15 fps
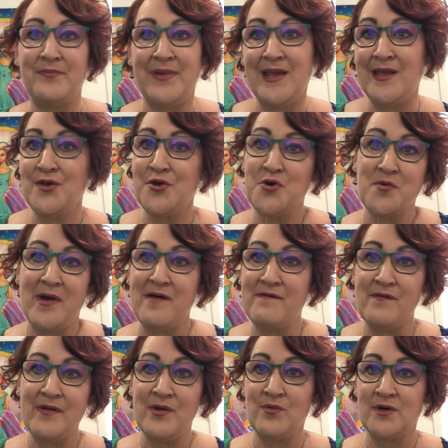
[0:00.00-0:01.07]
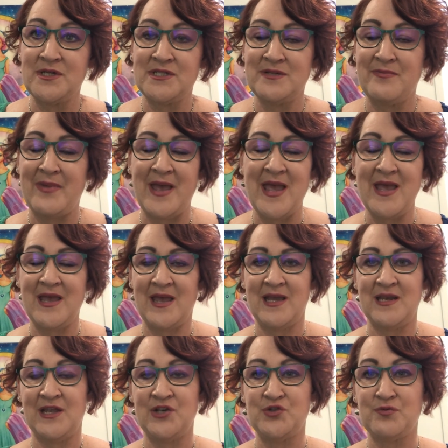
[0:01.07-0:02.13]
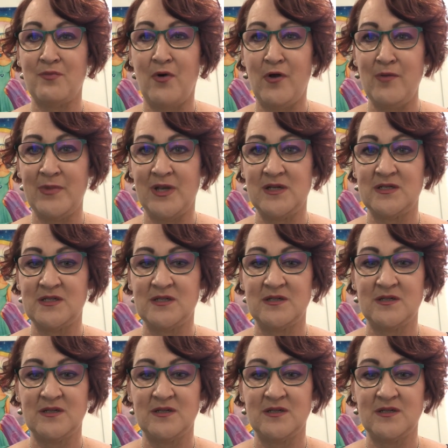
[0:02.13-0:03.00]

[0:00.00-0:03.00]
being whoever we want to be in each moment.